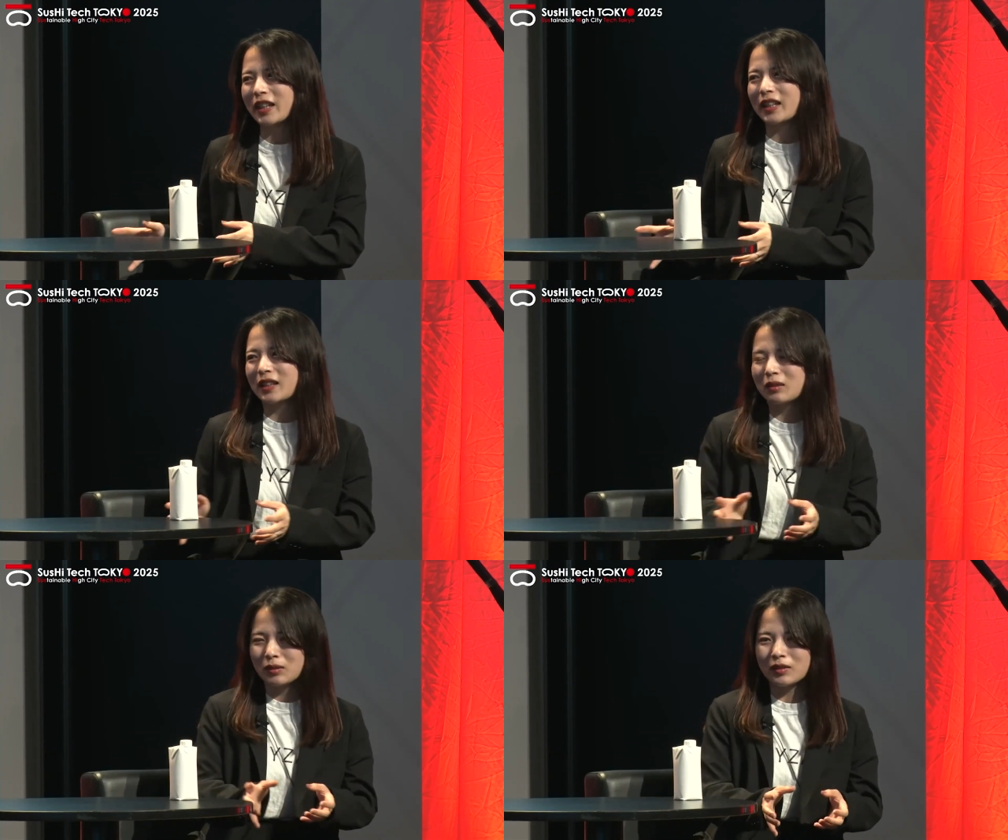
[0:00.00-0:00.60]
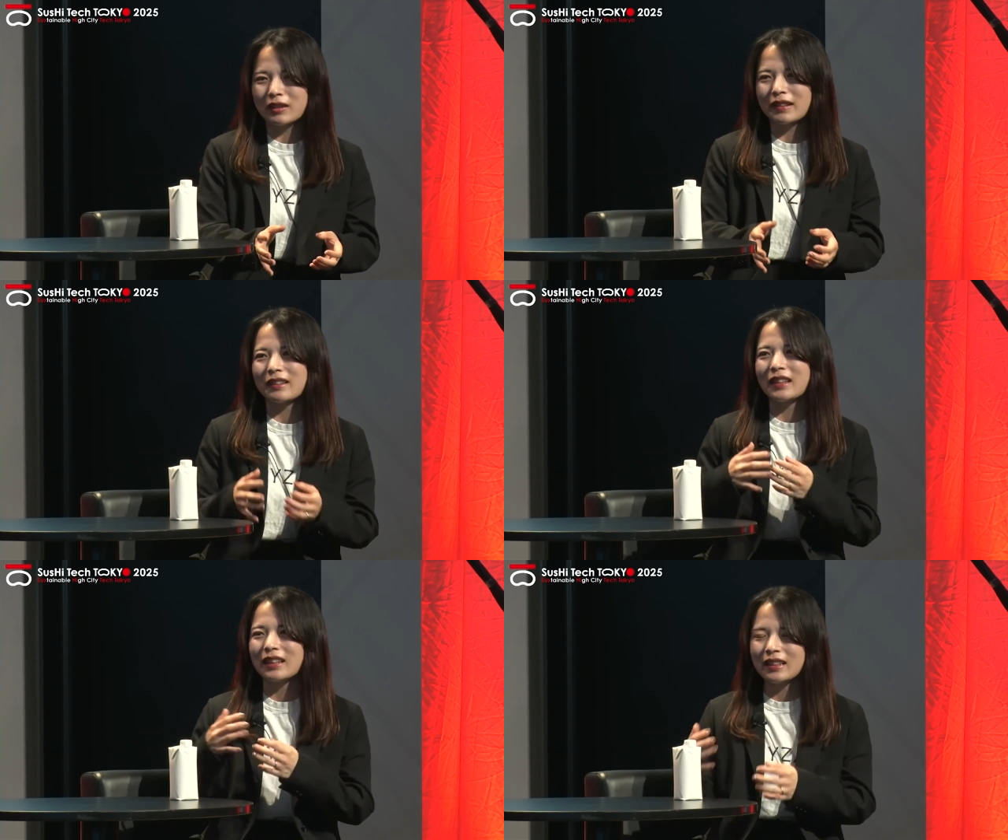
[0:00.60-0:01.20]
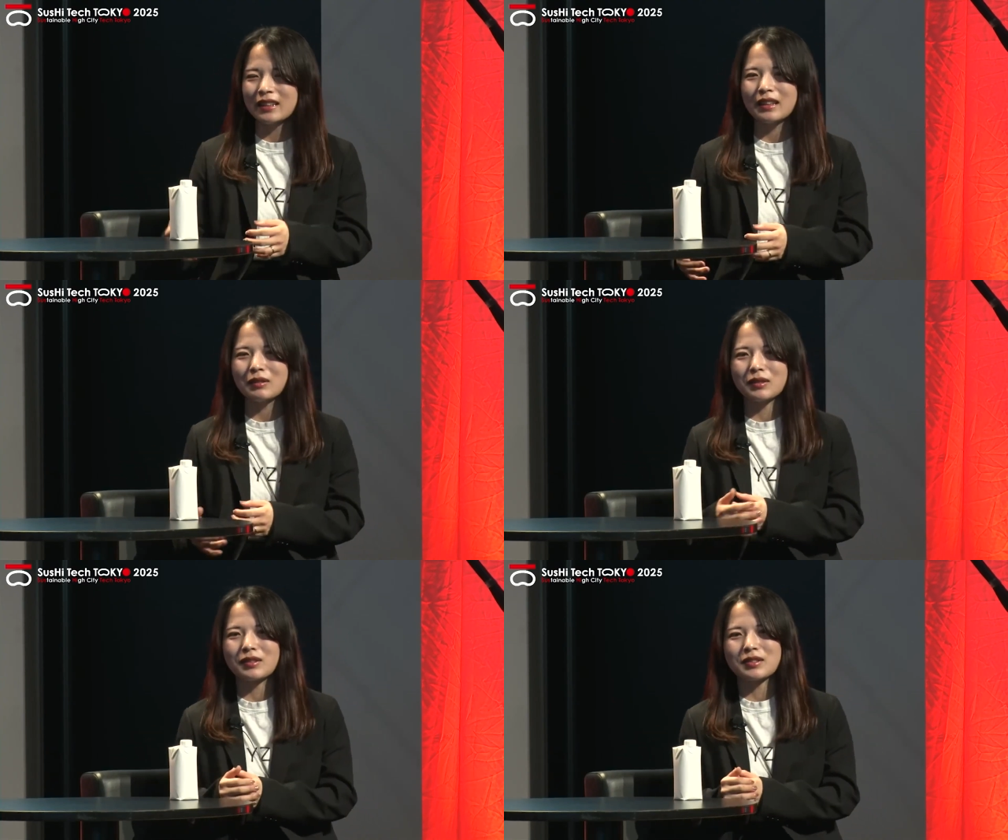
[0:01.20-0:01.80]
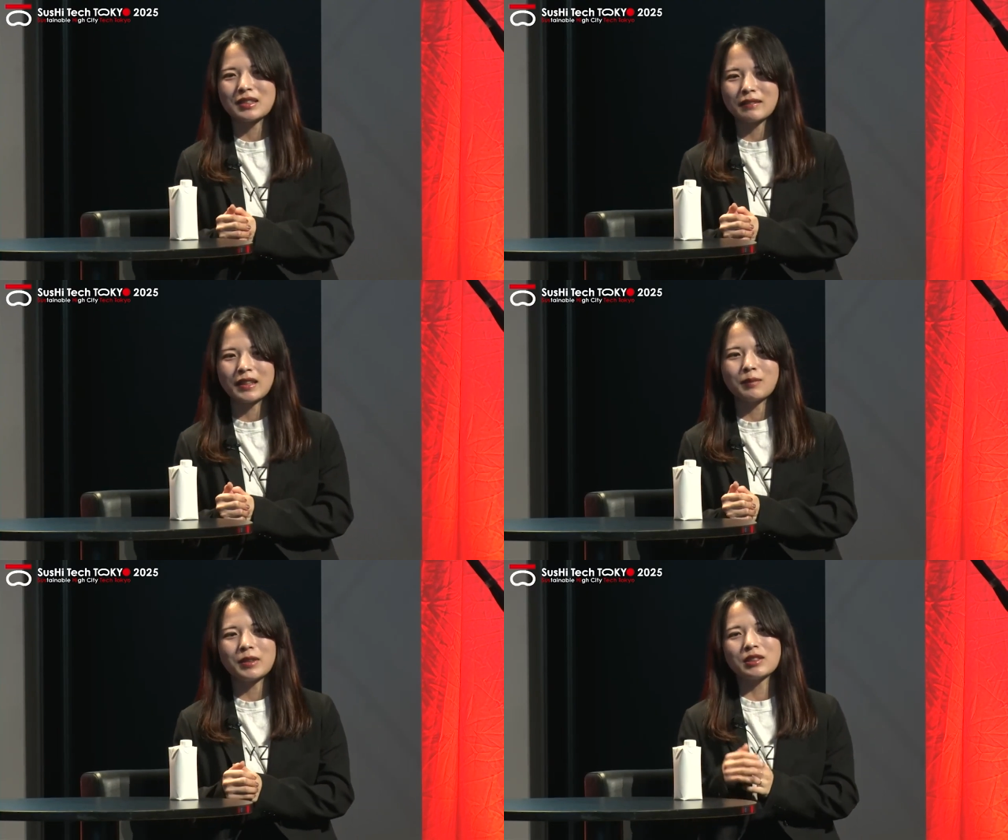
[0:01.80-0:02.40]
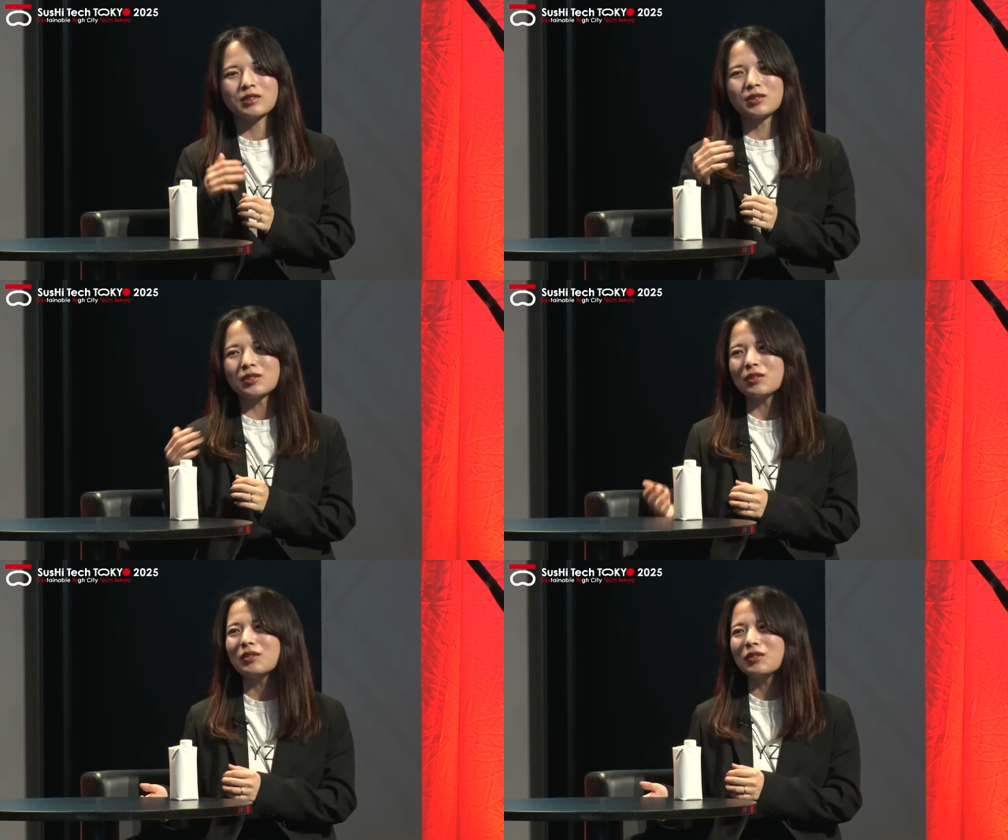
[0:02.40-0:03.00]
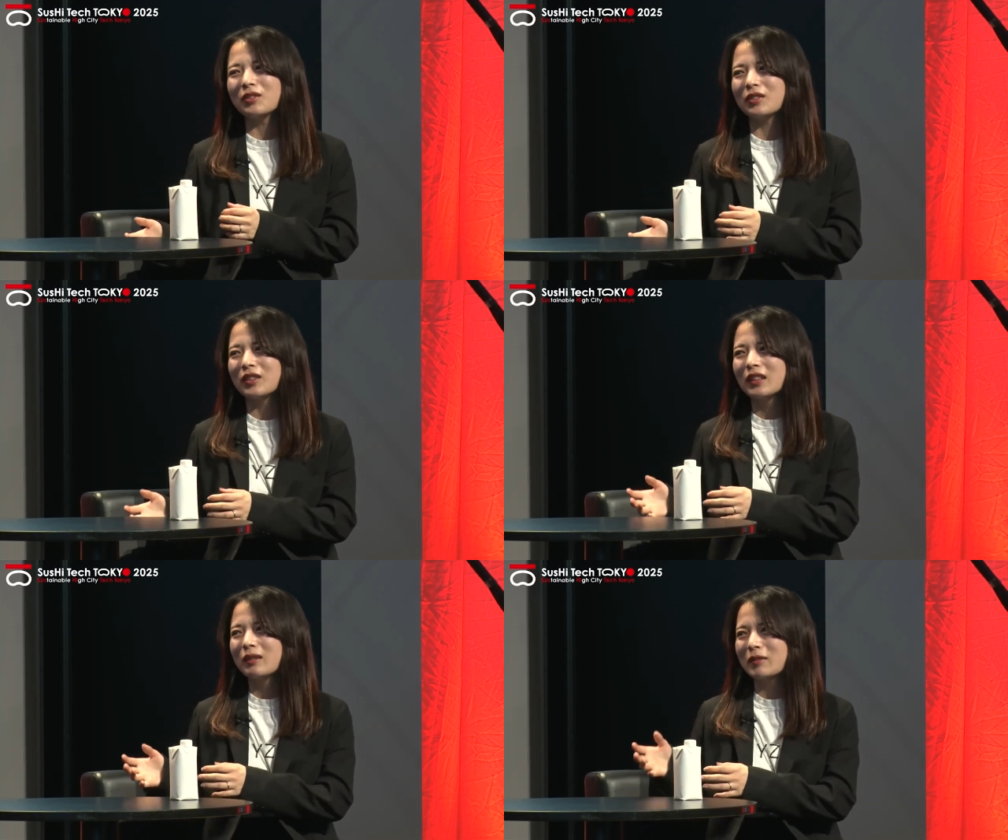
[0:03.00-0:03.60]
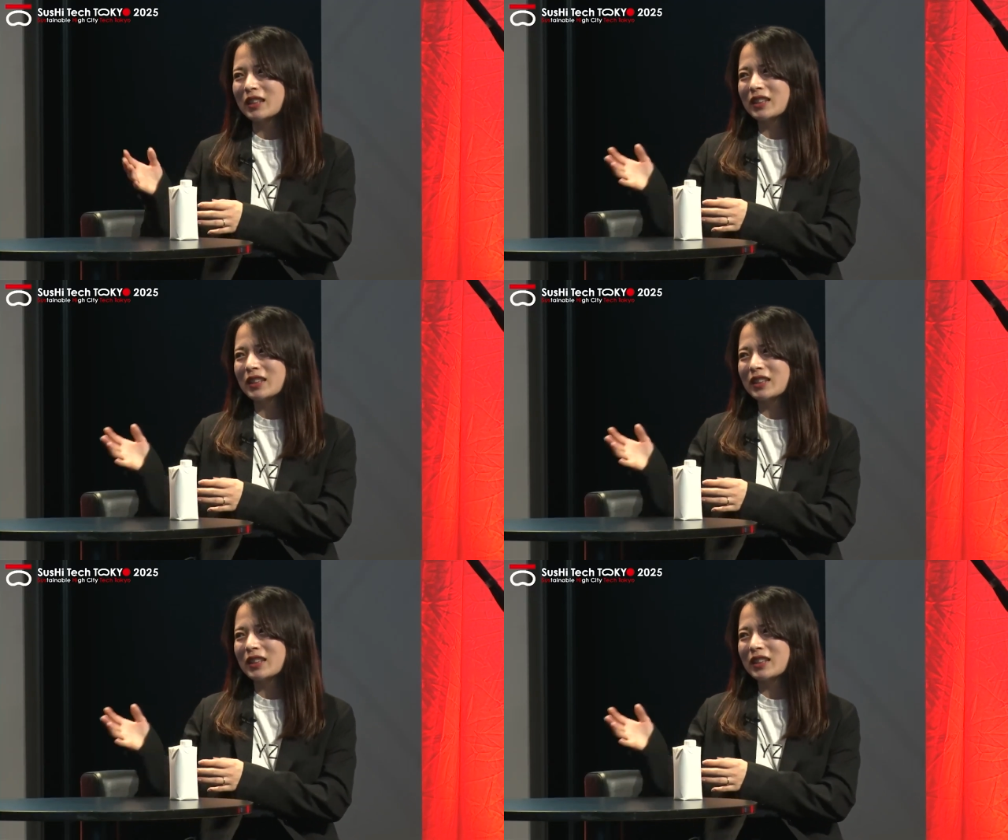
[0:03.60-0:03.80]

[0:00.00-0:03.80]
And so what I'd like for us to do in the future